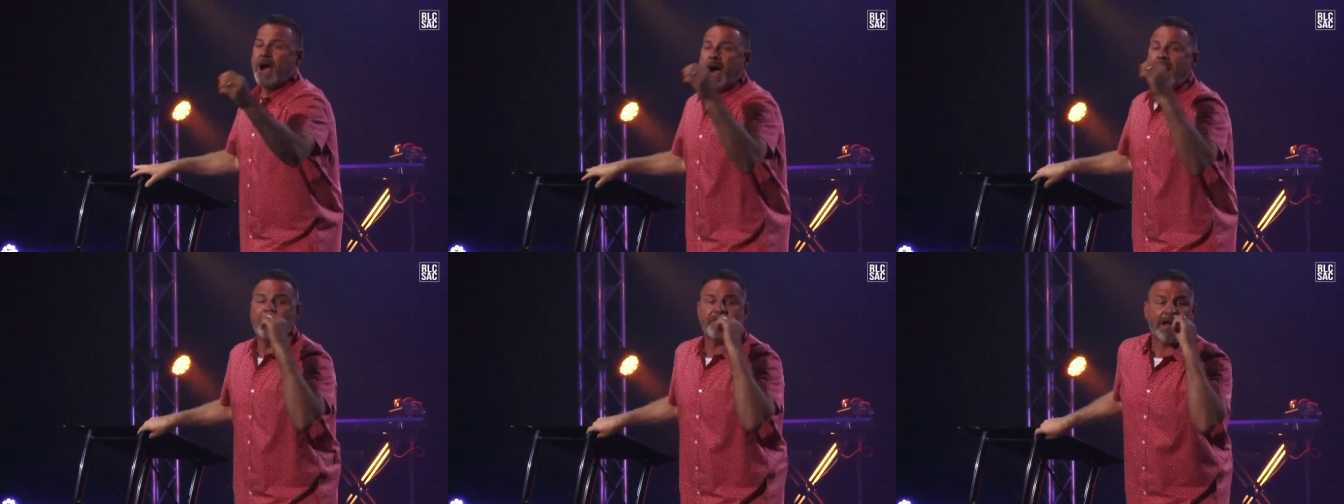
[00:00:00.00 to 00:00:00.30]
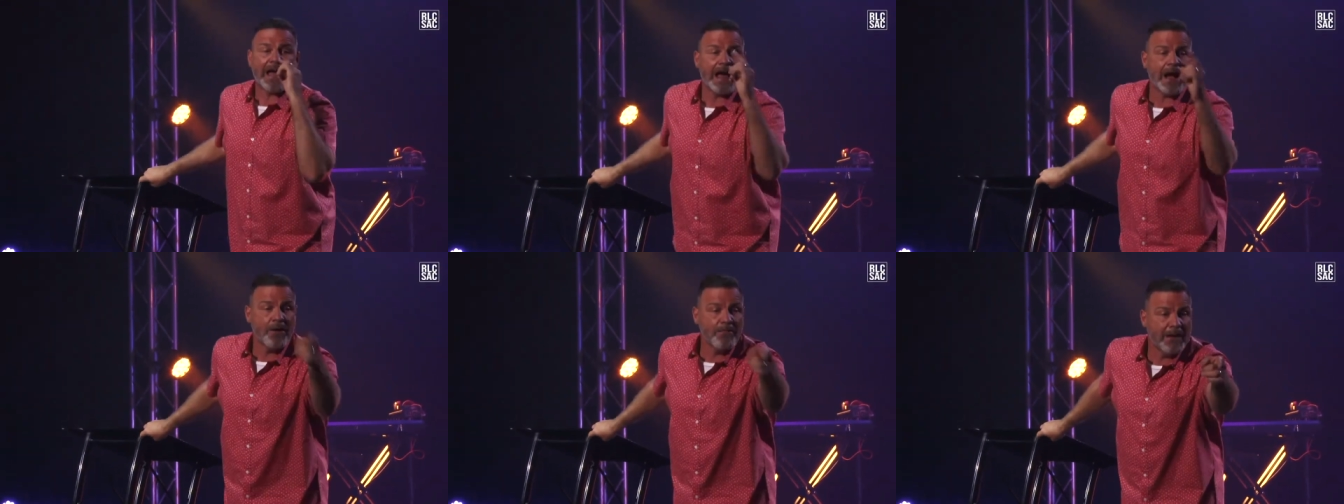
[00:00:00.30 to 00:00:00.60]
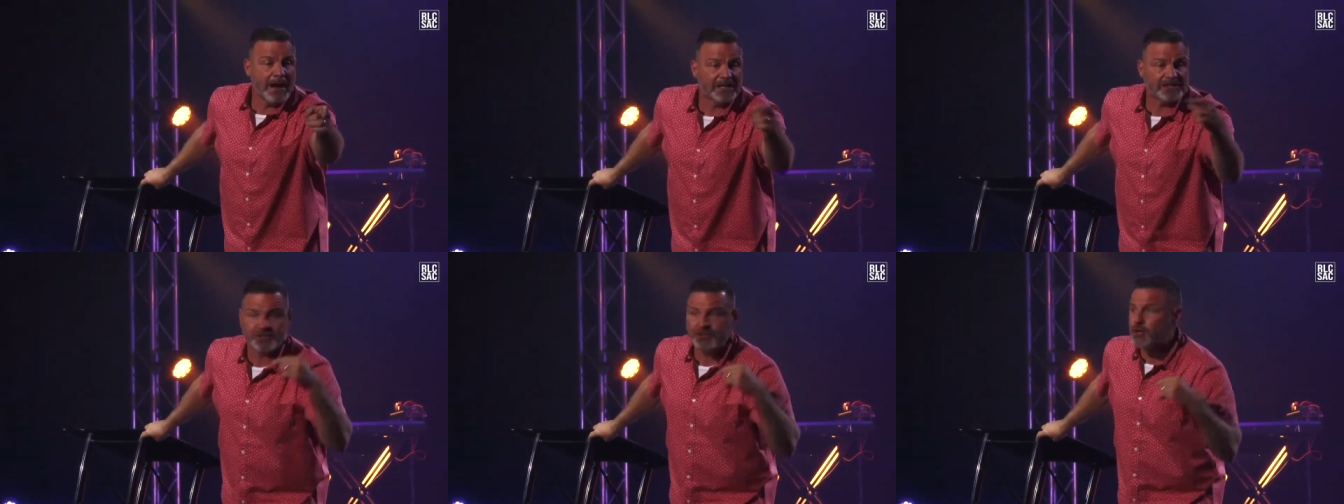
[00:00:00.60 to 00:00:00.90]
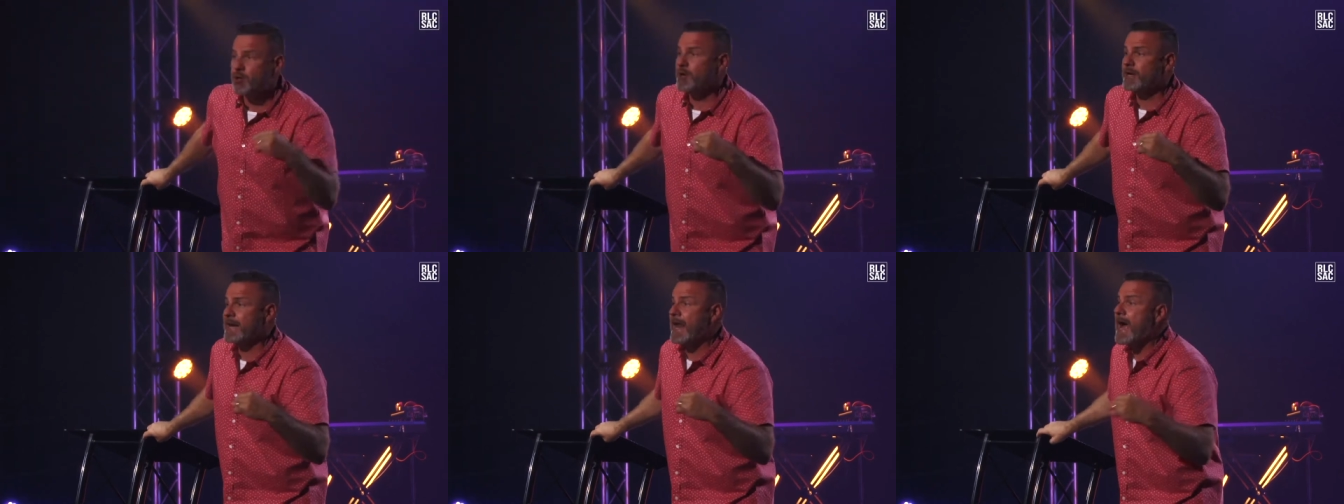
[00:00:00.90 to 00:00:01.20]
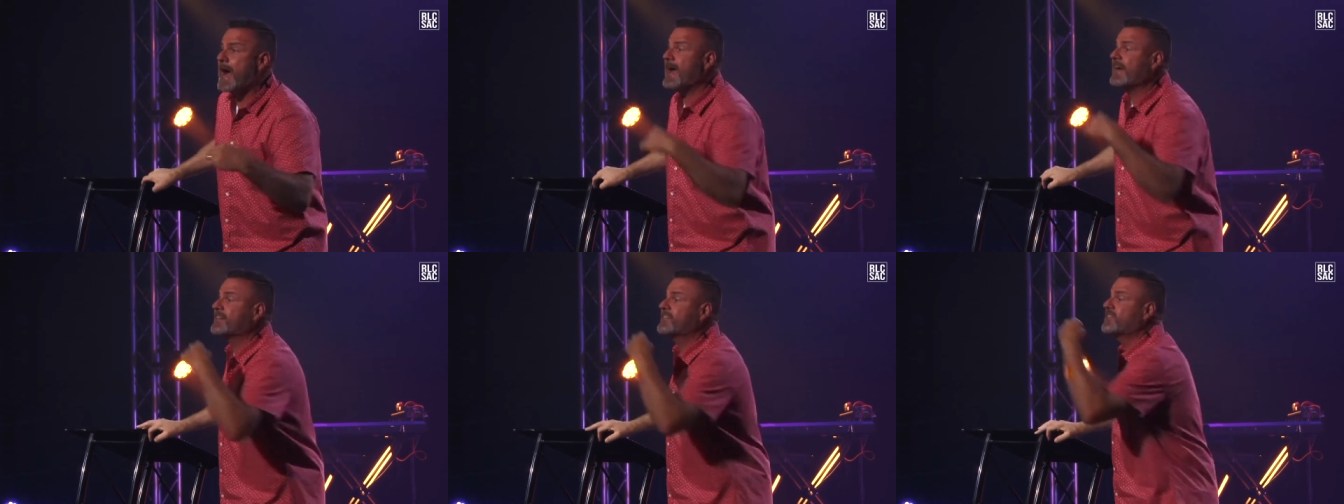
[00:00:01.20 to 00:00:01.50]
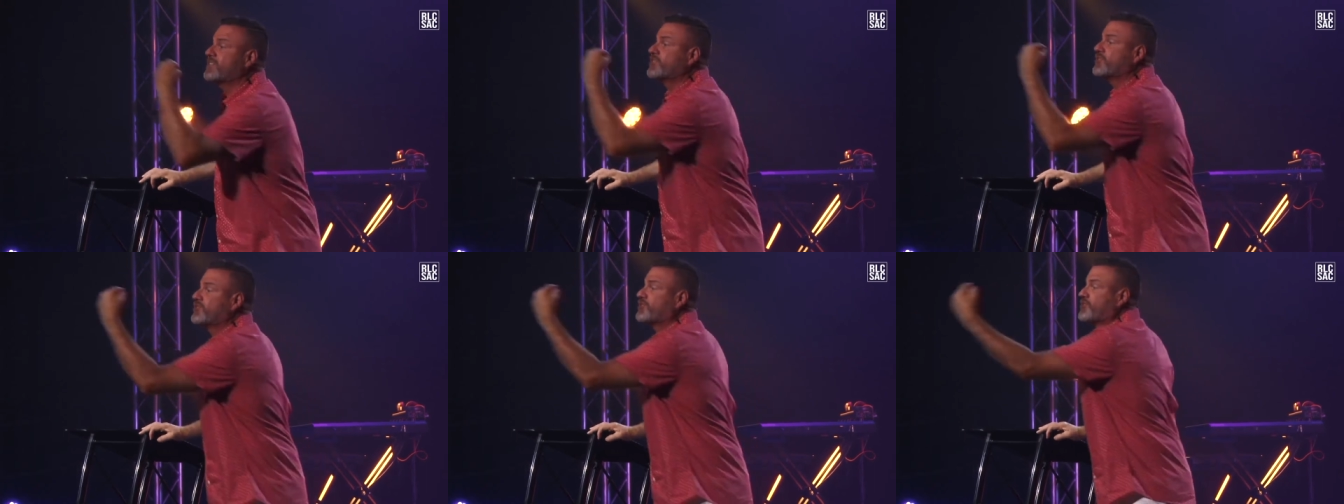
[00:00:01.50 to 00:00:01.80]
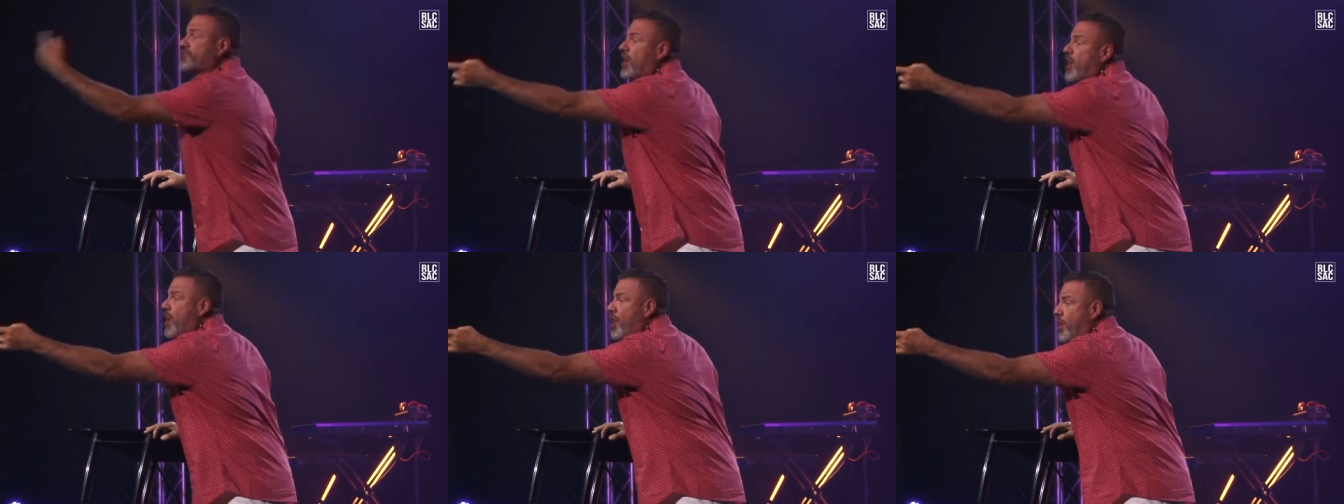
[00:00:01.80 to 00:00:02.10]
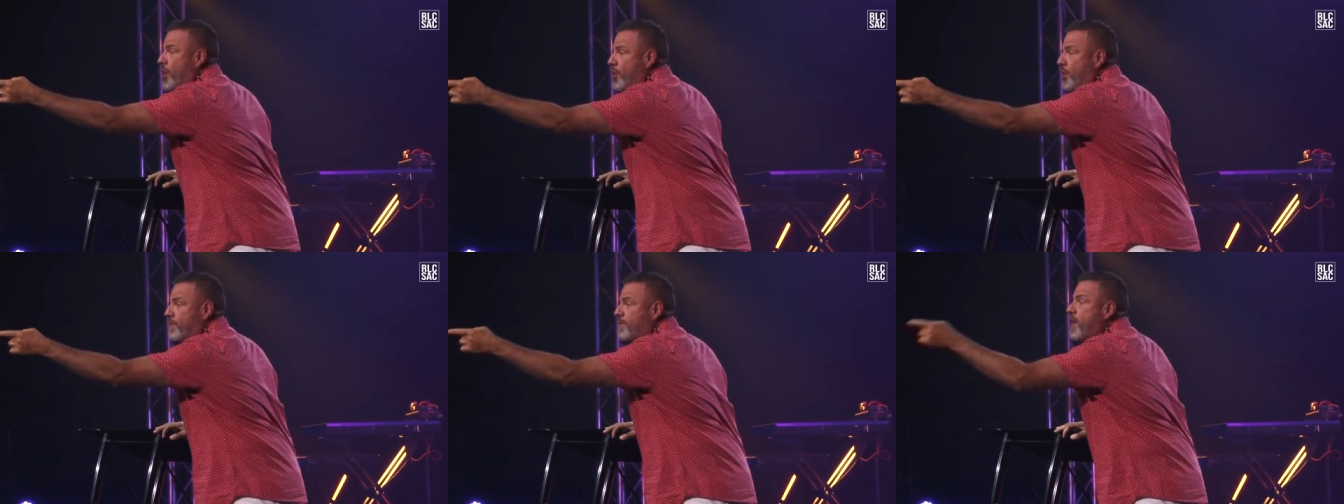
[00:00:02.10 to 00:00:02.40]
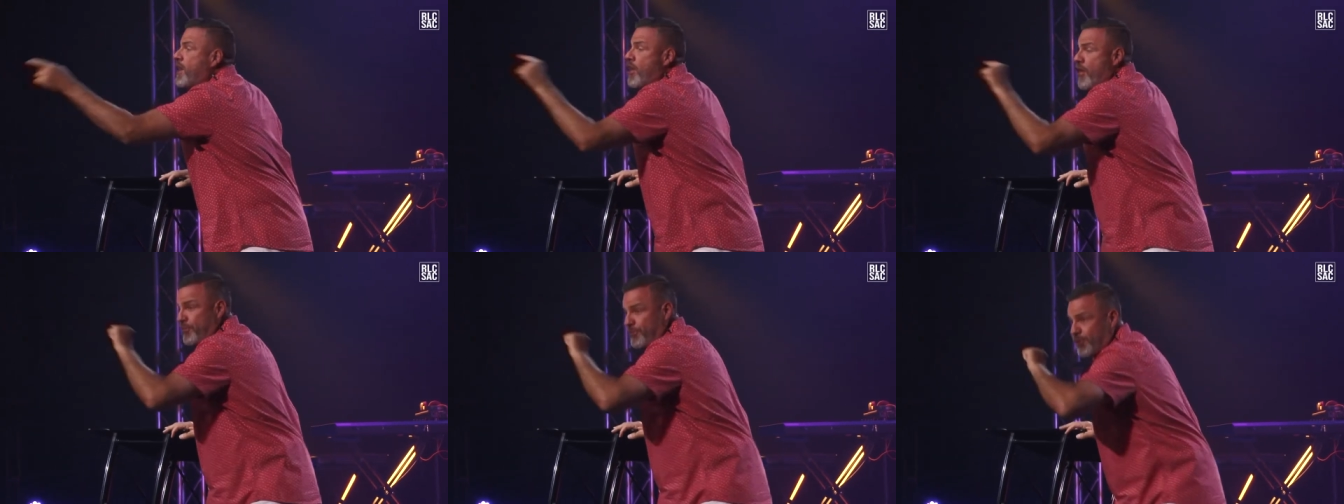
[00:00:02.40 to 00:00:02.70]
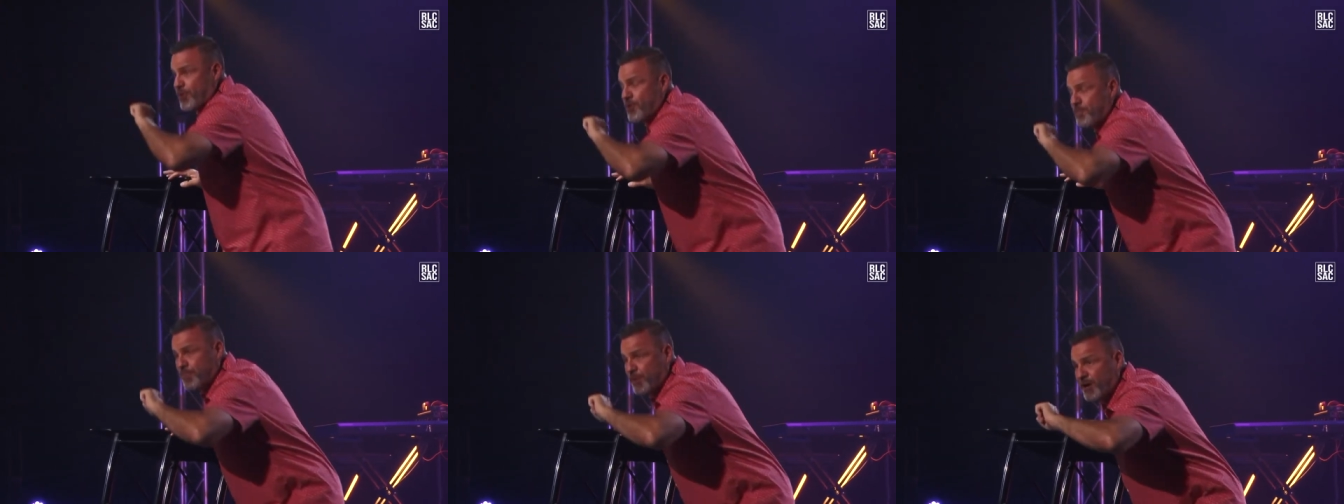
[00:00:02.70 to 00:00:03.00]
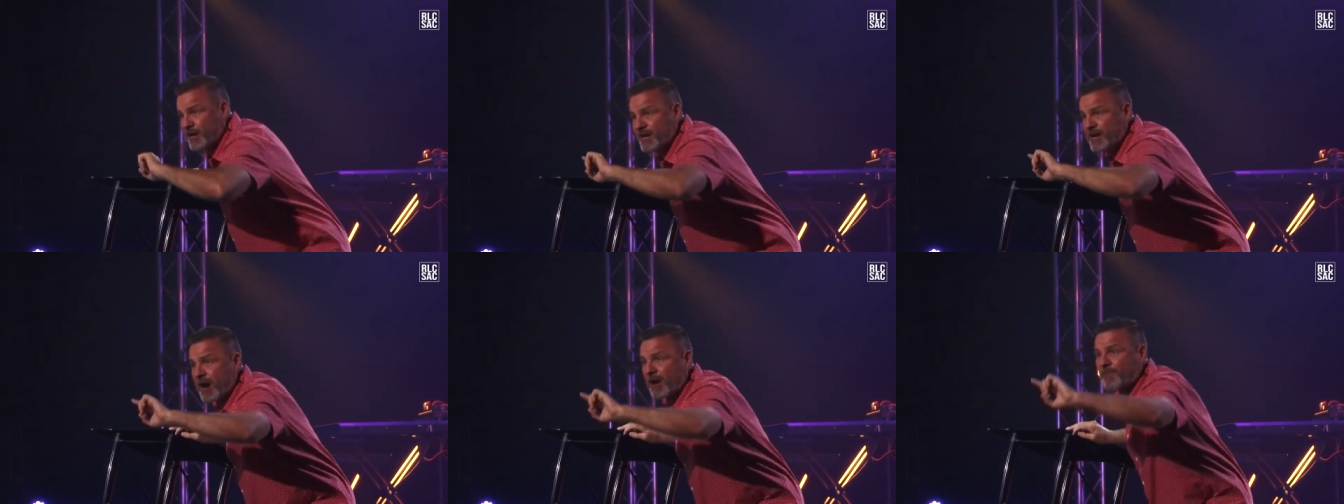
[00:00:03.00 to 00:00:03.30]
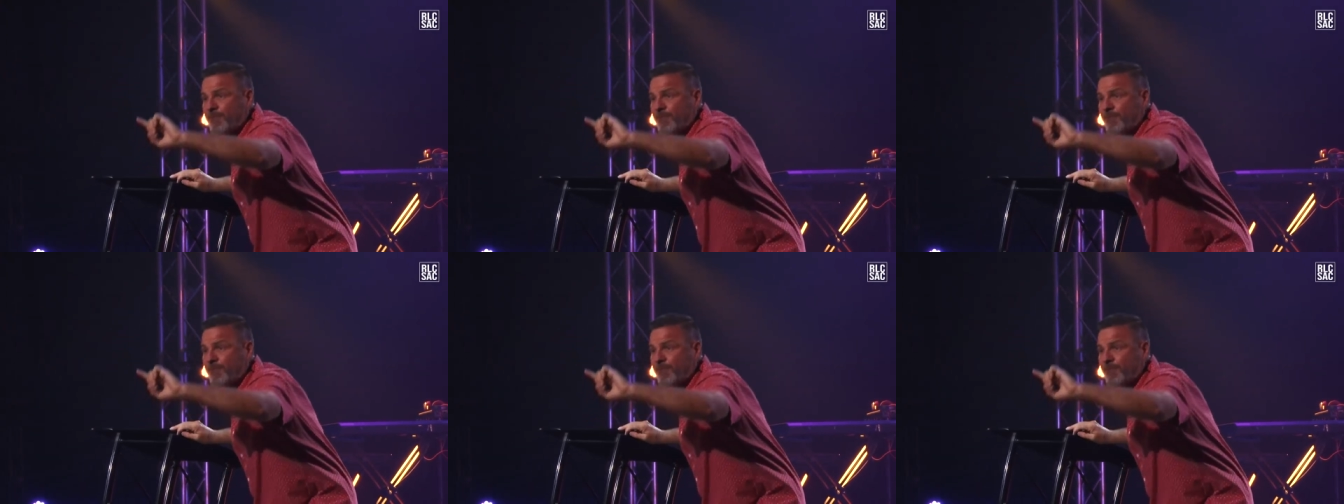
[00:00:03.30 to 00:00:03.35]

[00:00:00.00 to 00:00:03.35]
of how much you and I deserve through putting